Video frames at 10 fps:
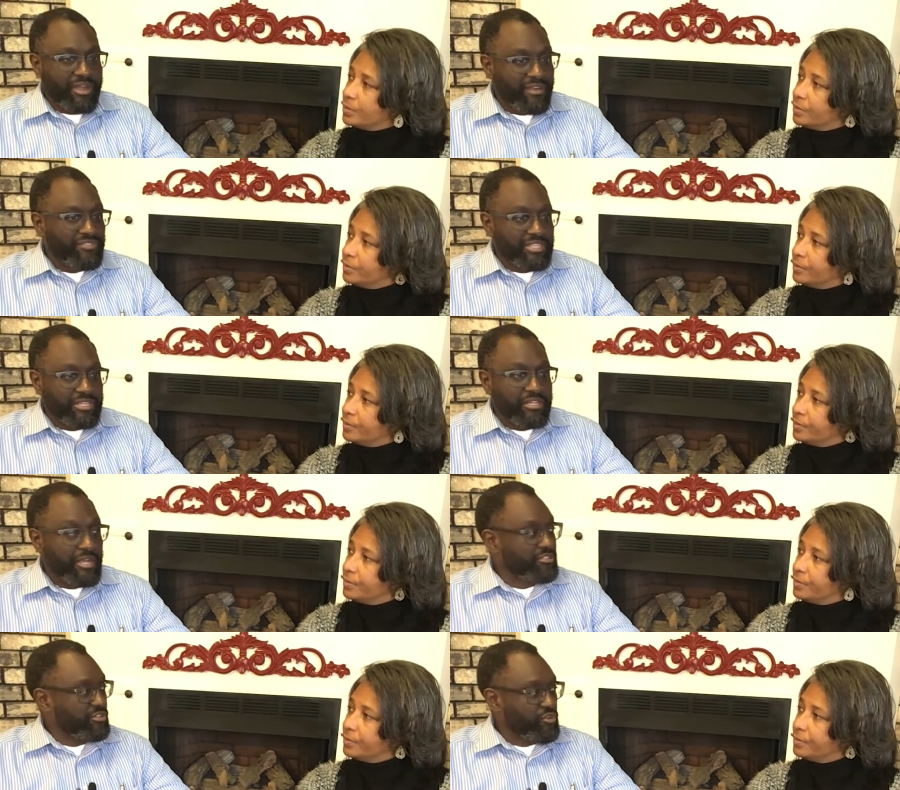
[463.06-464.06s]
Speaker 1: of the
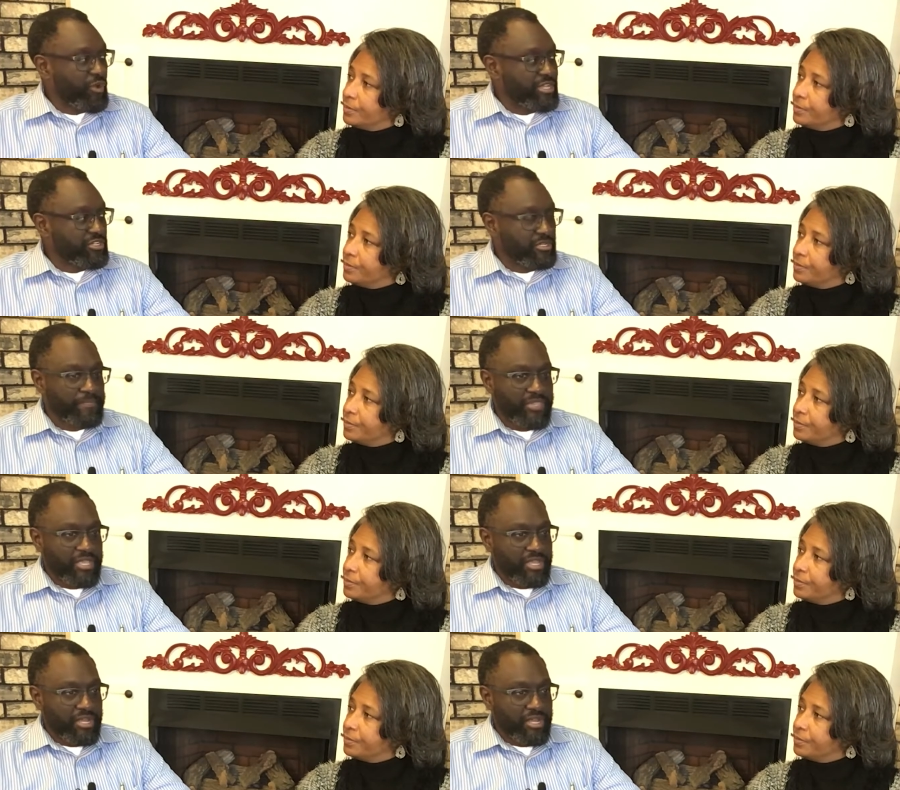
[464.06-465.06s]
consecration,
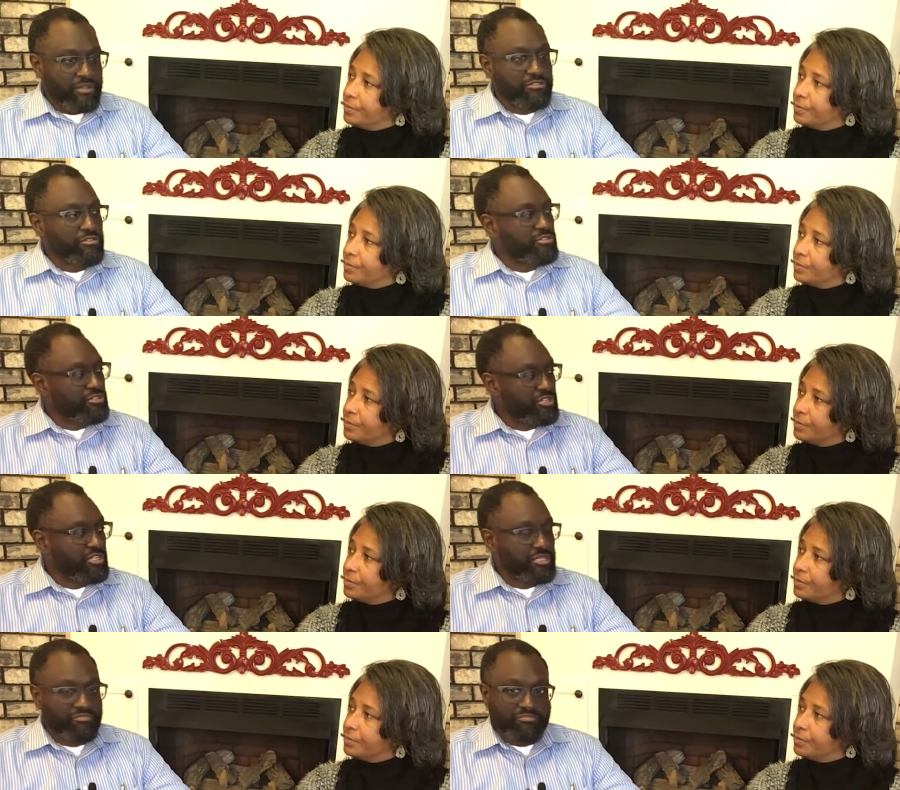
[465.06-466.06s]
uh, you
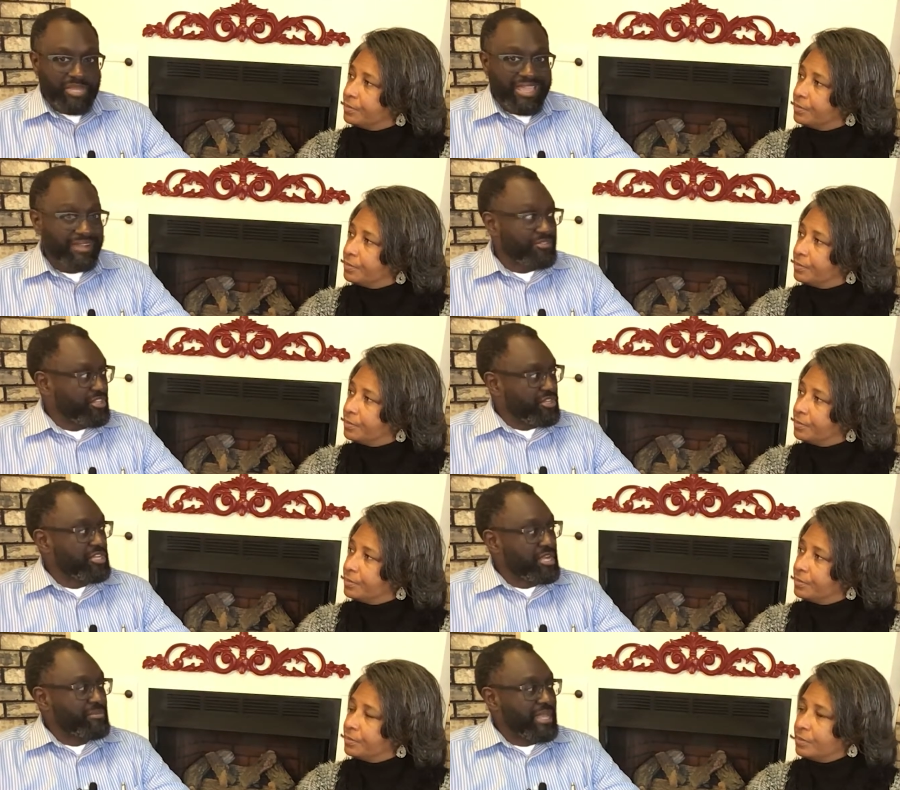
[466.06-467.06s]
should be healthier
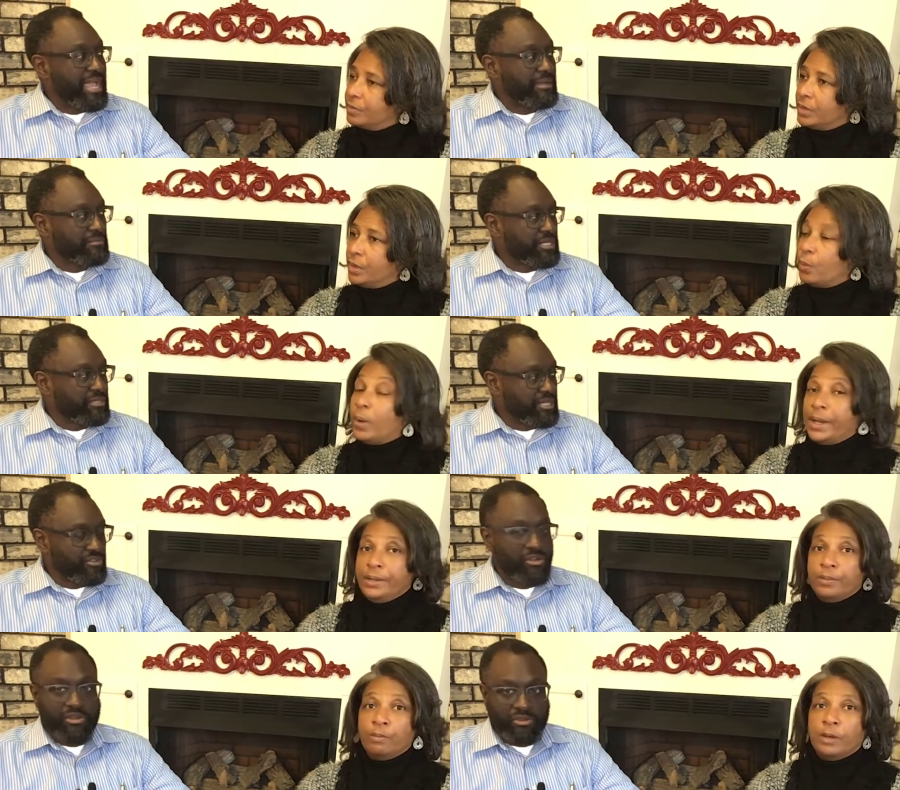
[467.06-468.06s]
coming out right. than
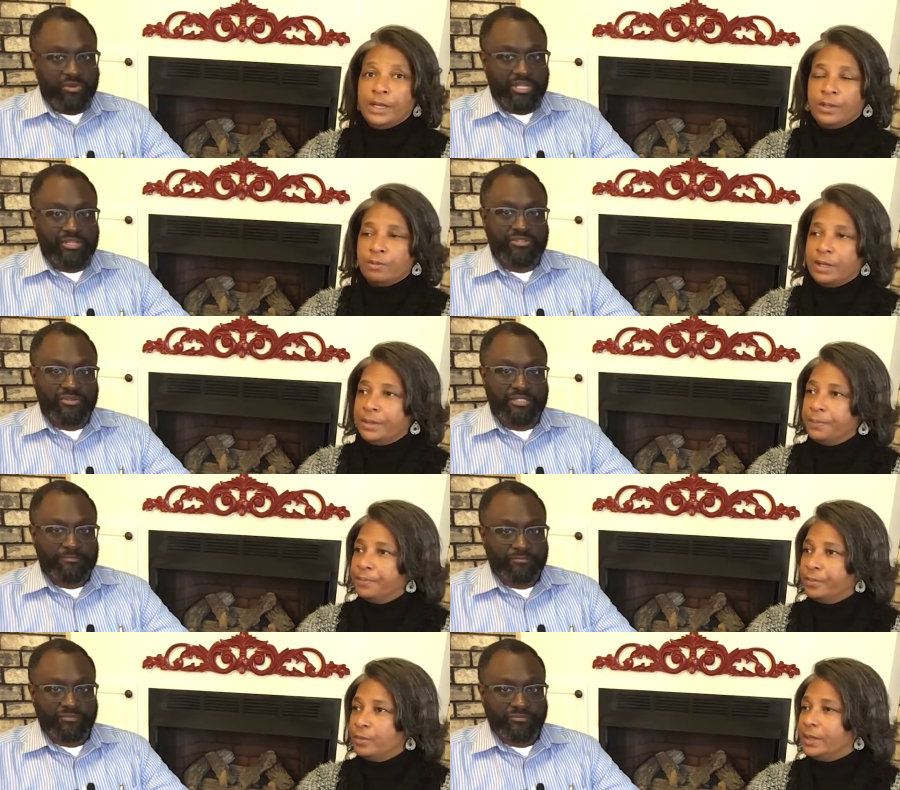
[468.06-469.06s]
you are going into it.
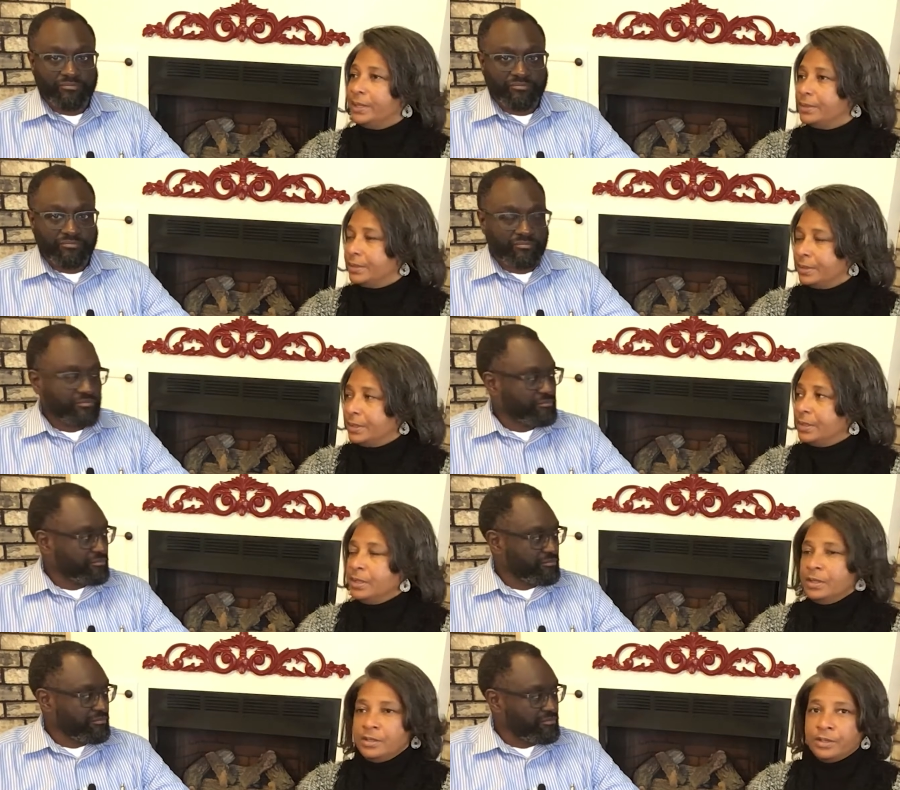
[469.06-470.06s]
Speaker 2: Right.
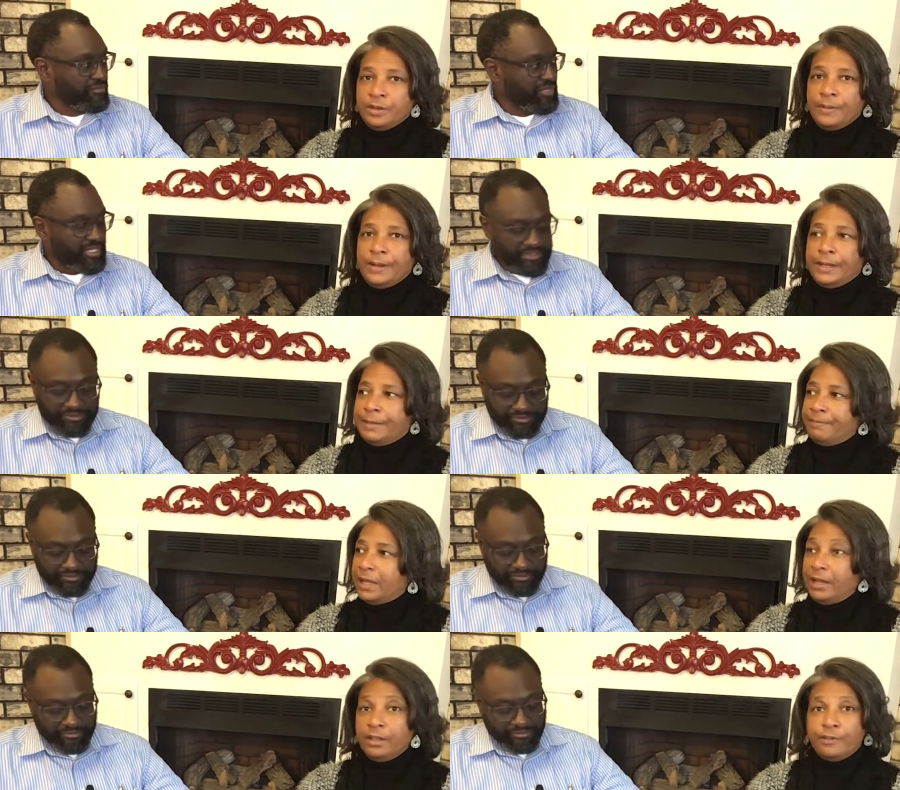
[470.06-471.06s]
So um,
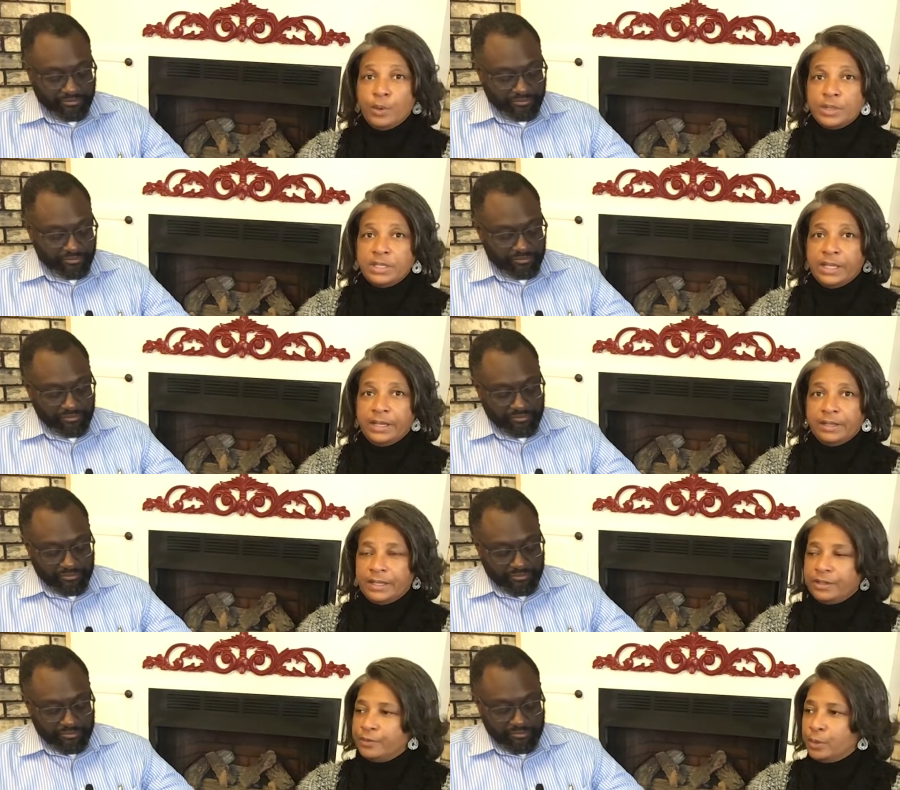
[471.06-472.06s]
I look forward to that. I
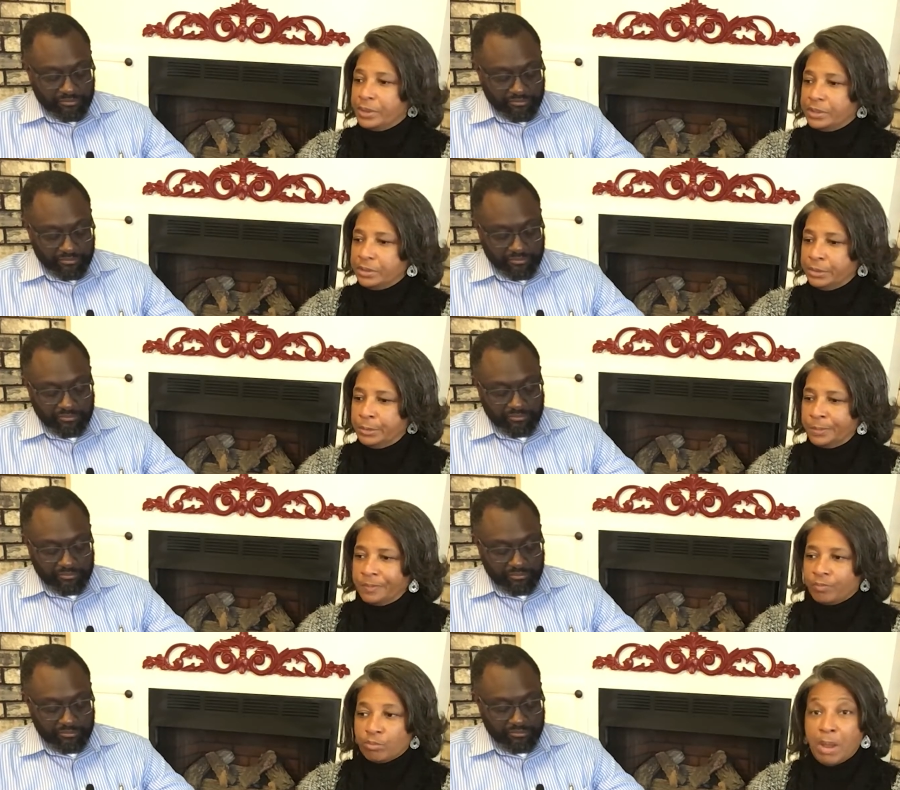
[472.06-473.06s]
look forward to,
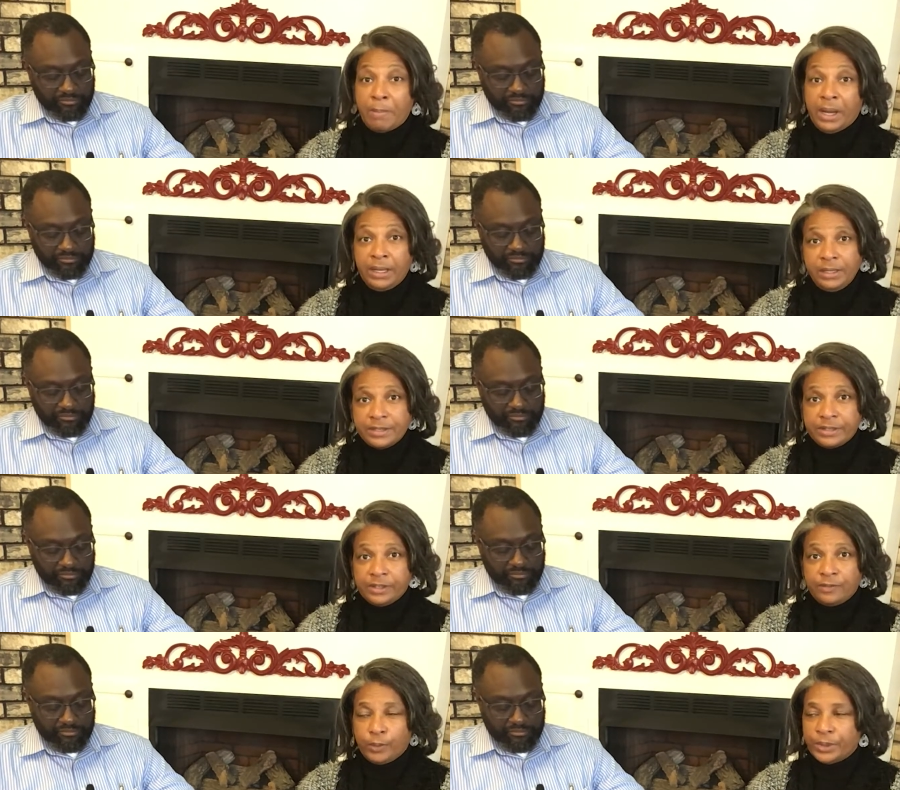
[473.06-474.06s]
my body doesn't
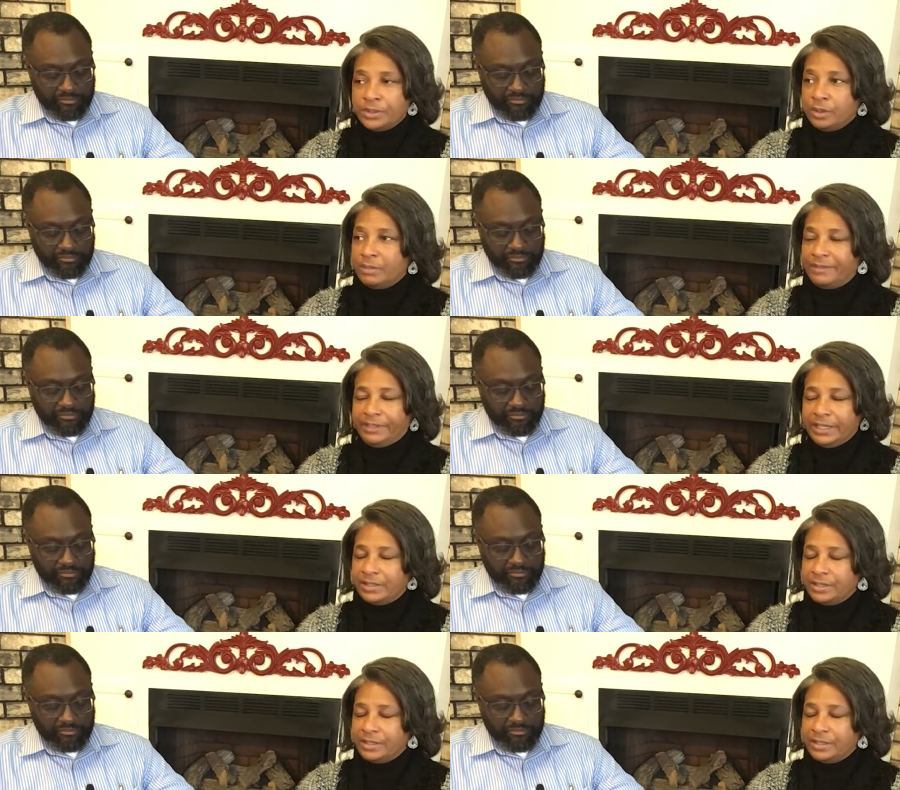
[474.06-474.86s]
look forward to it. My flesh